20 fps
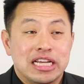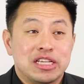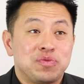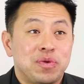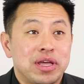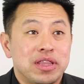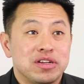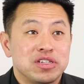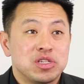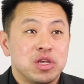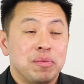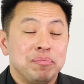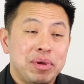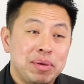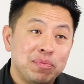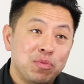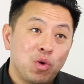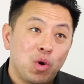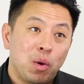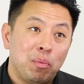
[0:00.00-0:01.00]
That's why there's some
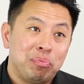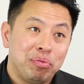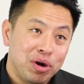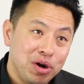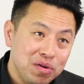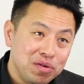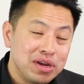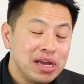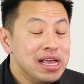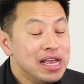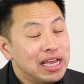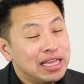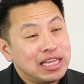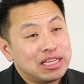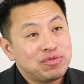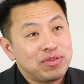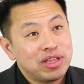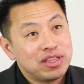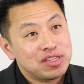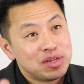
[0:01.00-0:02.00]
people who are broke and
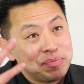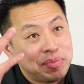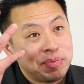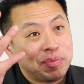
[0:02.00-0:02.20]
that's why some